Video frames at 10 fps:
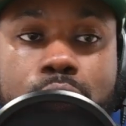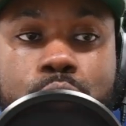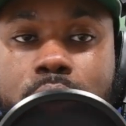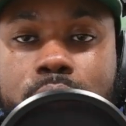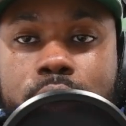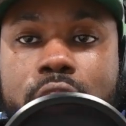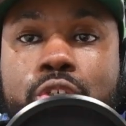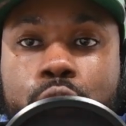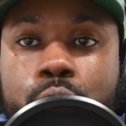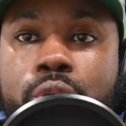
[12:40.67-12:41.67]
So you can rest
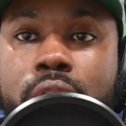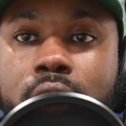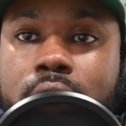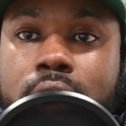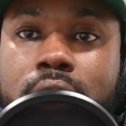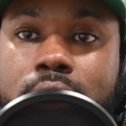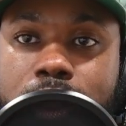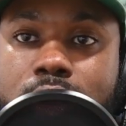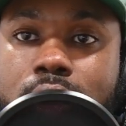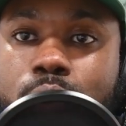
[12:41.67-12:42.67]
assured,
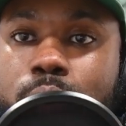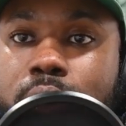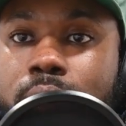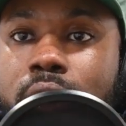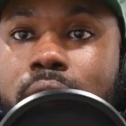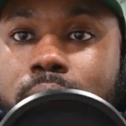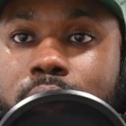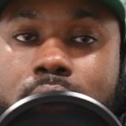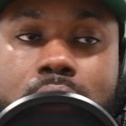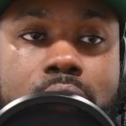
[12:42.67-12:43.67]
yes, there will be
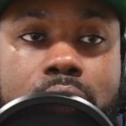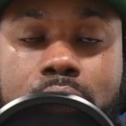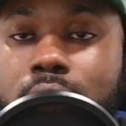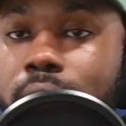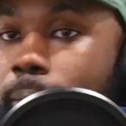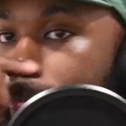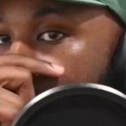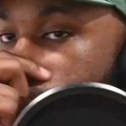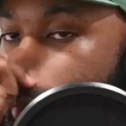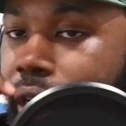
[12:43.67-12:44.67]
businesses in there.
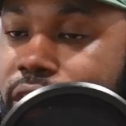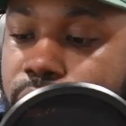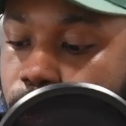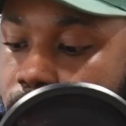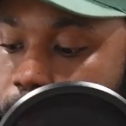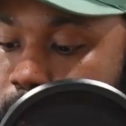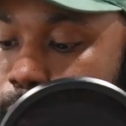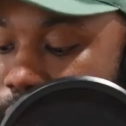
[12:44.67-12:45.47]
But I just wanted people to